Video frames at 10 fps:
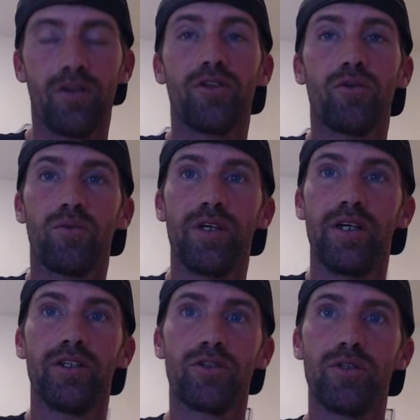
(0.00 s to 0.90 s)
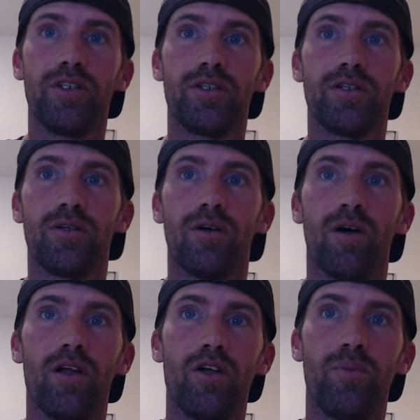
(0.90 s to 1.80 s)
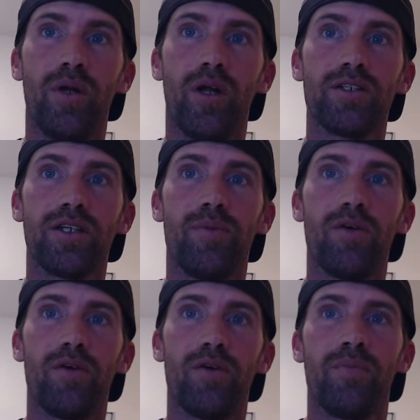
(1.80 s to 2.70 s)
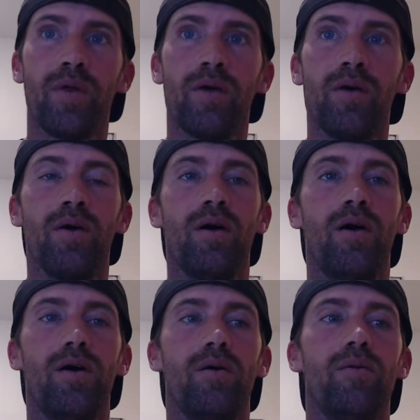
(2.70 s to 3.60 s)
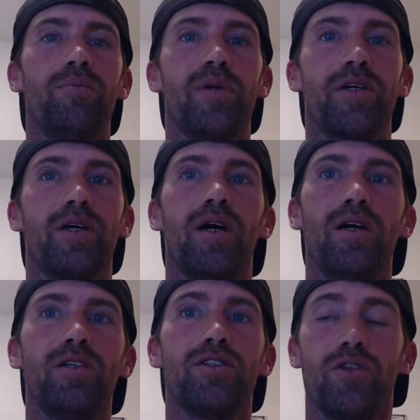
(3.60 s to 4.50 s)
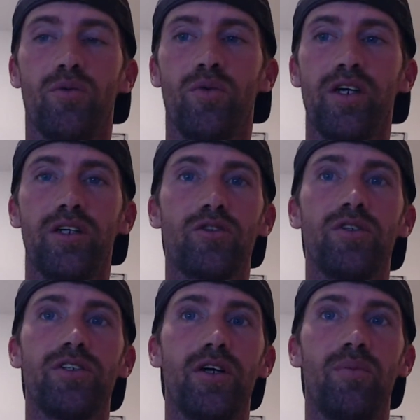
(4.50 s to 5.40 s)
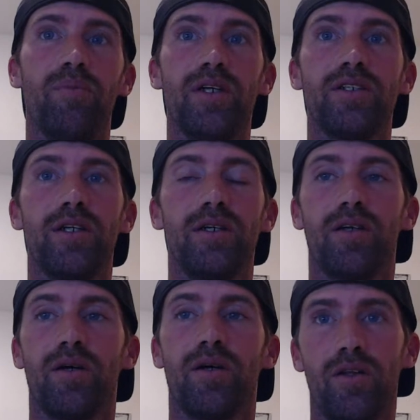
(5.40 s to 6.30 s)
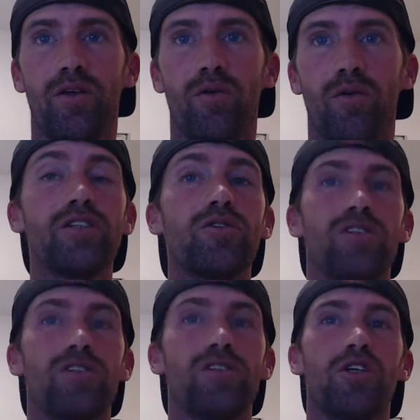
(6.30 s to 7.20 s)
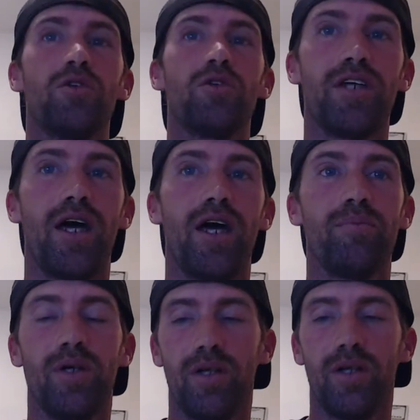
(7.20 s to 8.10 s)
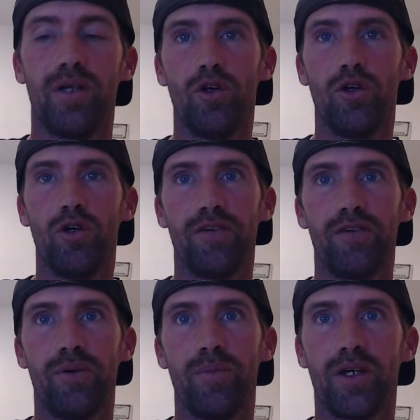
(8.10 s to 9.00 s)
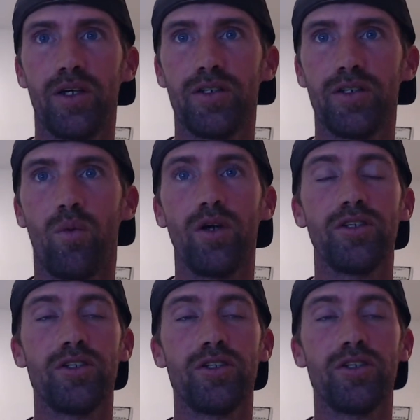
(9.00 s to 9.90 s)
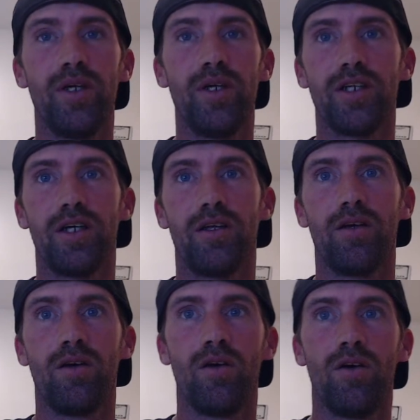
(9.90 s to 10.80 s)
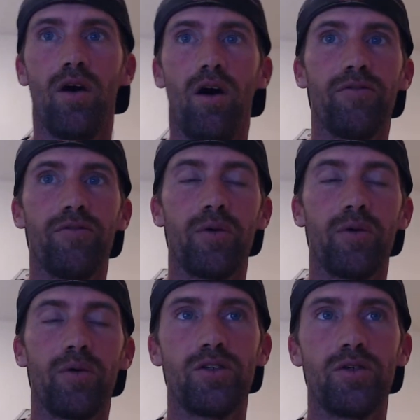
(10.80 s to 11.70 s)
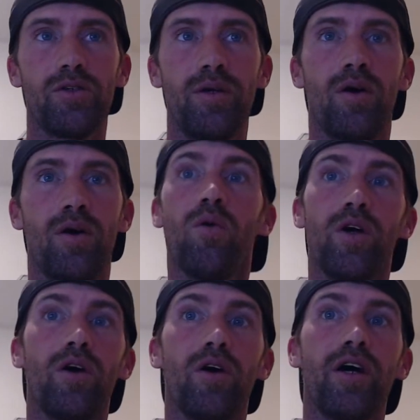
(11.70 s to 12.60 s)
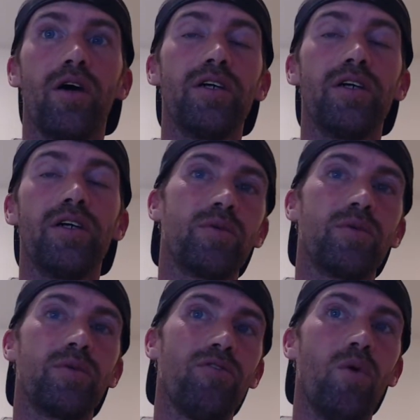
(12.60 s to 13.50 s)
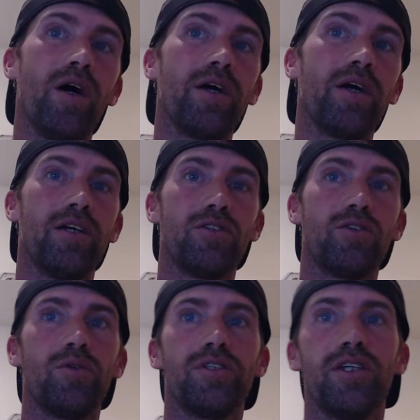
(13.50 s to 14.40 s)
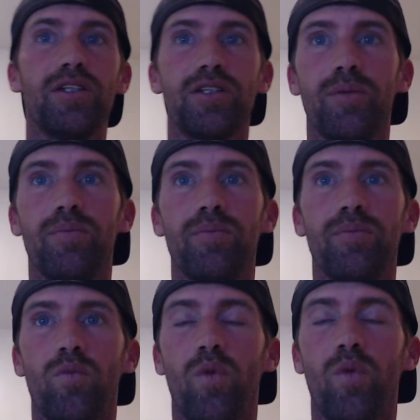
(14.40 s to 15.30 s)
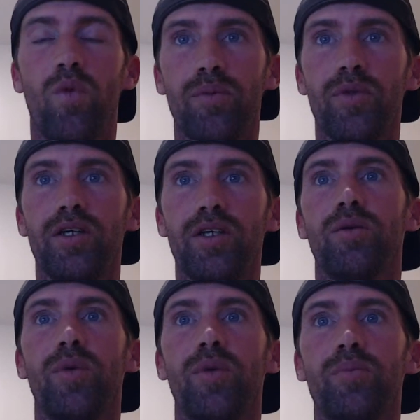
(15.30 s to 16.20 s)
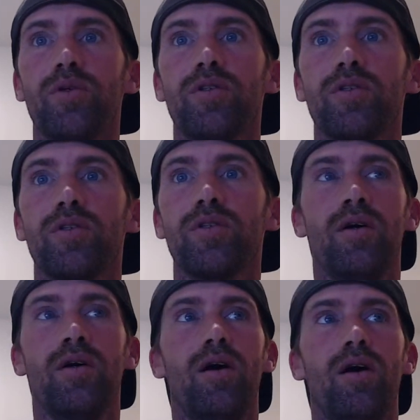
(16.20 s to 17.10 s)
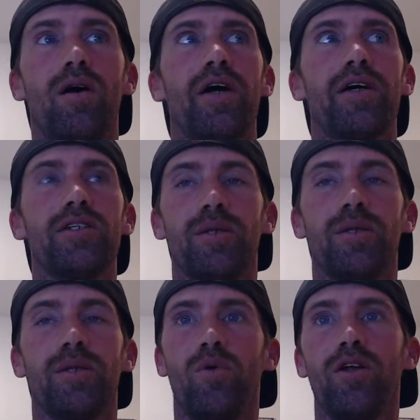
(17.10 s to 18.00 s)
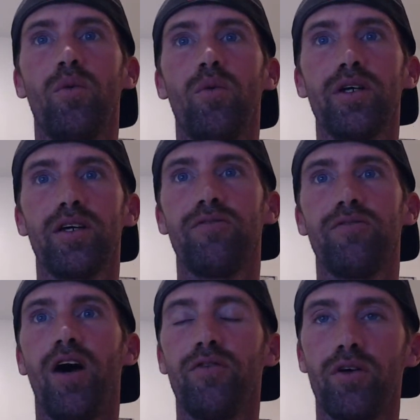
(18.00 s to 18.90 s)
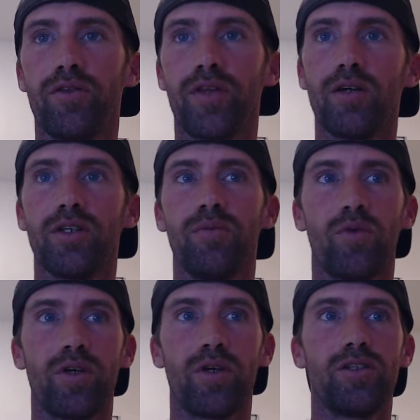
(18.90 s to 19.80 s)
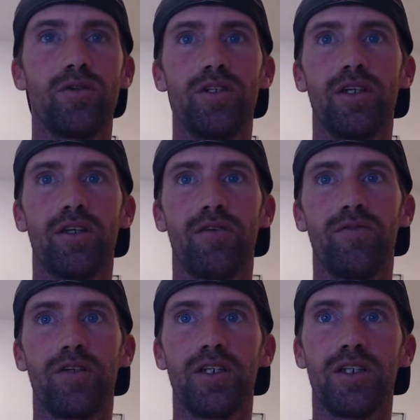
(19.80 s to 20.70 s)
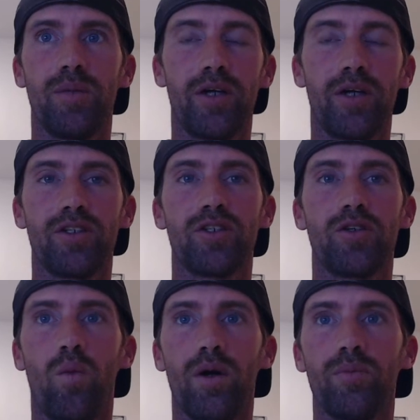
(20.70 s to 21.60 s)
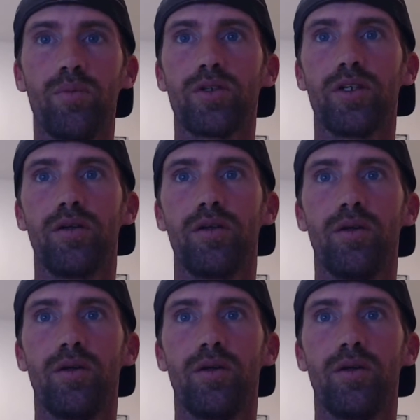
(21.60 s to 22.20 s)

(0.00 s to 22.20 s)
re-entries a little bit on some of them, because the re-entries that are missing, the re-entries are still the same, but it looks different because the ones that are missing off that re-entry, we are going to give away into the system randomly to members. Like I said before, I don't want to give 500,000 re-entries into the 50 cent matrix to one person.